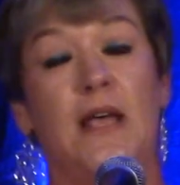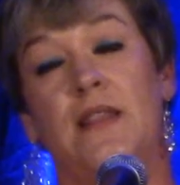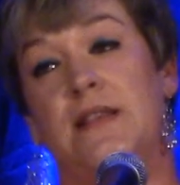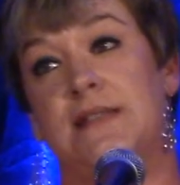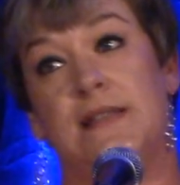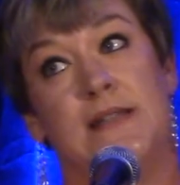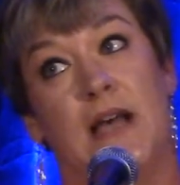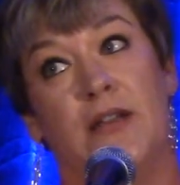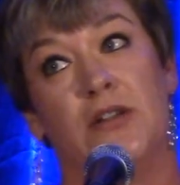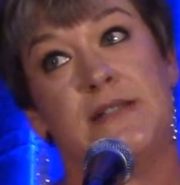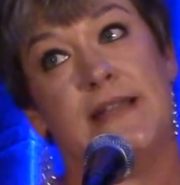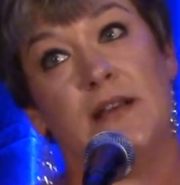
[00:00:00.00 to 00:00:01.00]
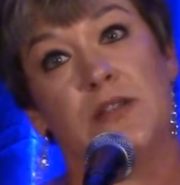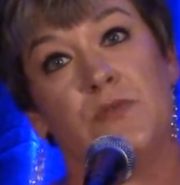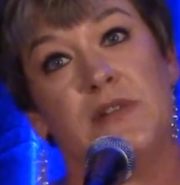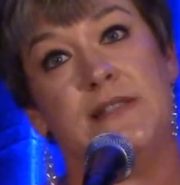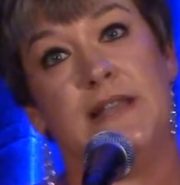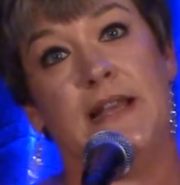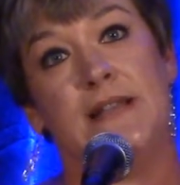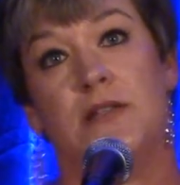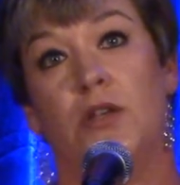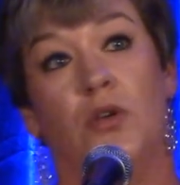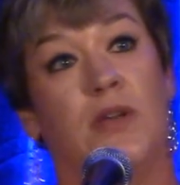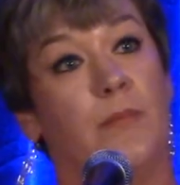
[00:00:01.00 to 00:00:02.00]
This is not your sales receipt, so
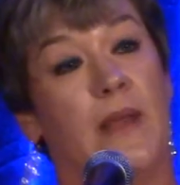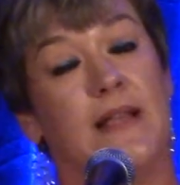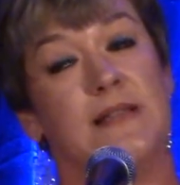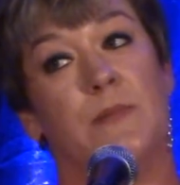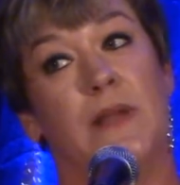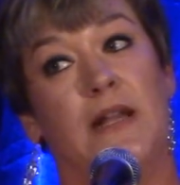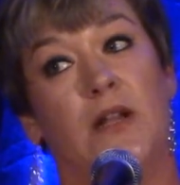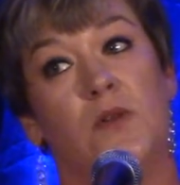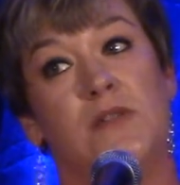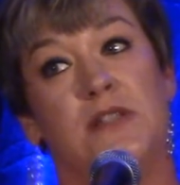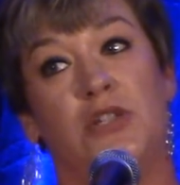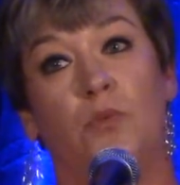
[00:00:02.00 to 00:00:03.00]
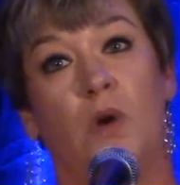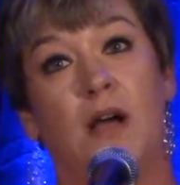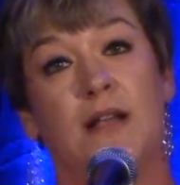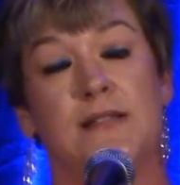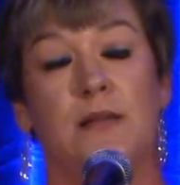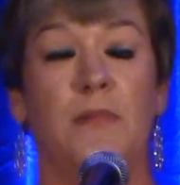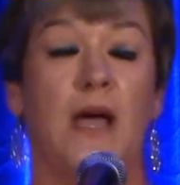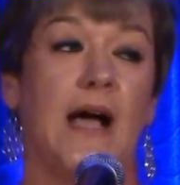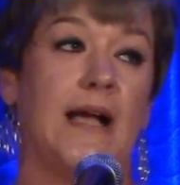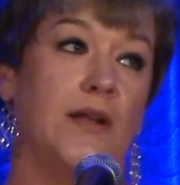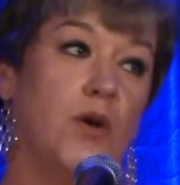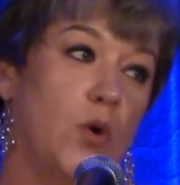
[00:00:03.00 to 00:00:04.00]
you can make as many notes as you want because I'm
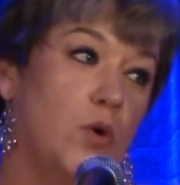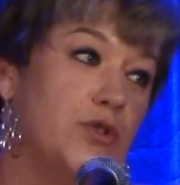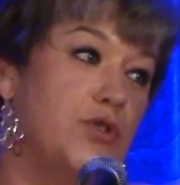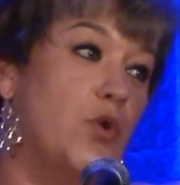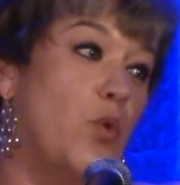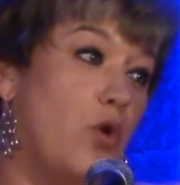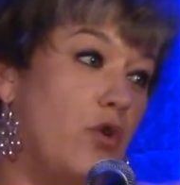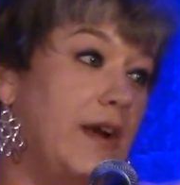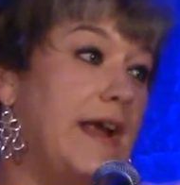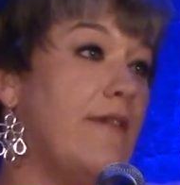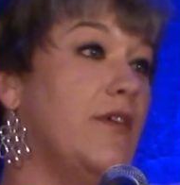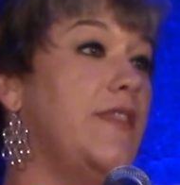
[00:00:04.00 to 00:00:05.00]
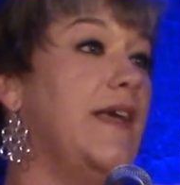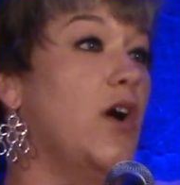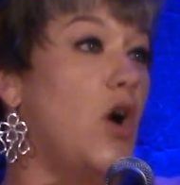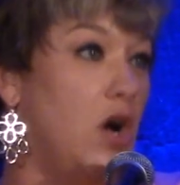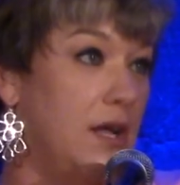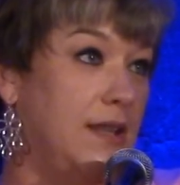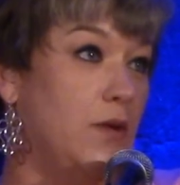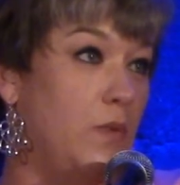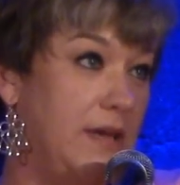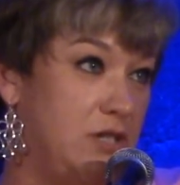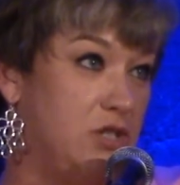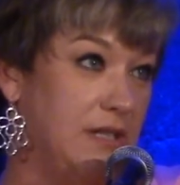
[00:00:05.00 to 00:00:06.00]
not going to hold you to ordering everything on the
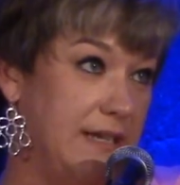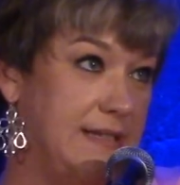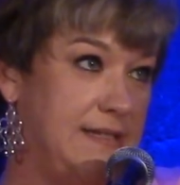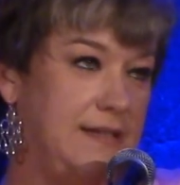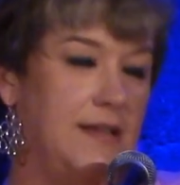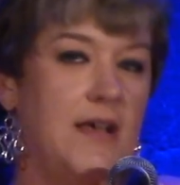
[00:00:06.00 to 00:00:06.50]
wish list.